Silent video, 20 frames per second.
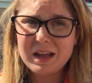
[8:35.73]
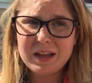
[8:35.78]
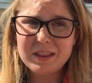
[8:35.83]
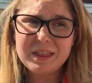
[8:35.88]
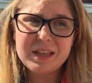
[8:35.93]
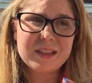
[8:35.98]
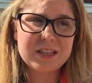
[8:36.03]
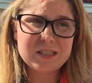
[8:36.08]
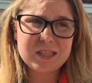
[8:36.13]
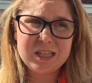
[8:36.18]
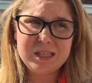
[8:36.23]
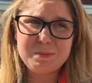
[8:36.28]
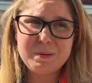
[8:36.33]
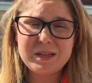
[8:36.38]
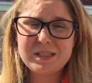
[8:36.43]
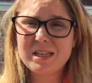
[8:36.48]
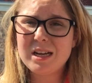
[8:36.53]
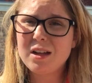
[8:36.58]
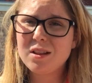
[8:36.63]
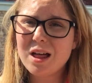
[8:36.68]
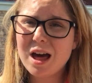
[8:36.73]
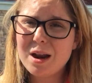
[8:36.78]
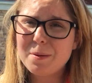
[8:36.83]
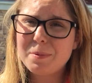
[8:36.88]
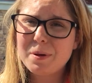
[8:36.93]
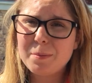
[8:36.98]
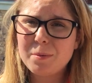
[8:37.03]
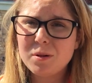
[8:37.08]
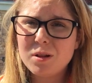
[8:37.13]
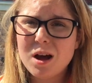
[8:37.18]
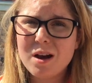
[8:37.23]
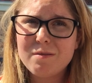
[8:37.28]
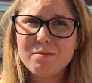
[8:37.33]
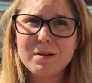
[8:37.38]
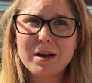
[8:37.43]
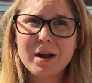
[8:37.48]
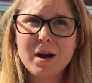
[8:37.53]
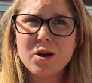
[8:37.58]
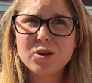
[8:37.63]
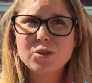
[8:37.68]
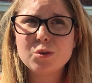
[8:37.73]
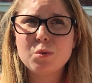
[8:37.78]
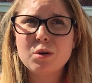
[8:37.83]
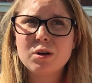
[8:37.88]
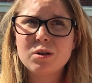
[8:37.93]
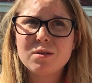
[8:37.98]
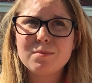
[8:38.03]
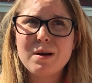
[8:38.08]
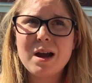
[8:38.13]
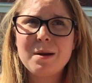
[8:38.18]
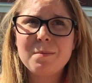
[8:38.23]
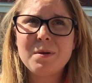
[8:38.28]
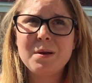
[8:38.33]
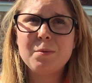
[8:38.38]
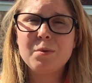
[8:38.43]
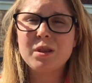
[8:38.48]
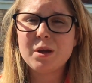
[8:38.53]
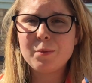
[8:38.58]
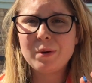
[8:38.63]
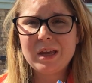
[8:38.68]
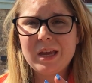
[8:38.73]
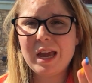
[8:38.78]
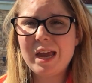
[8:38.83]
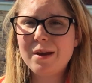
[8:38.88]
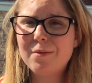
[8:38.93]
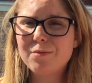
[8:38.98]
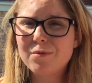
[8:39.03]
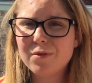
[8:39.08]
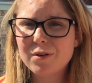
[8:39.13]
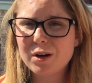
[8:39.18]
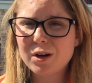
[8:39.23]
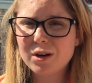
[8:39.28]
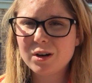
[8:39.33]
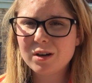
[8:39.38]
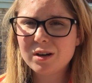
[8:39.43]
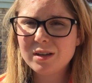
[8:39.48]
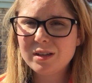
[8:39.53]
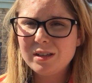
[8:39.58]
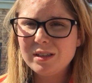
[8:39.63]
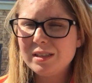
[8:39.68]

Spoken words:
I think this is pissing a lot of people off, but I also want to remind people that we came for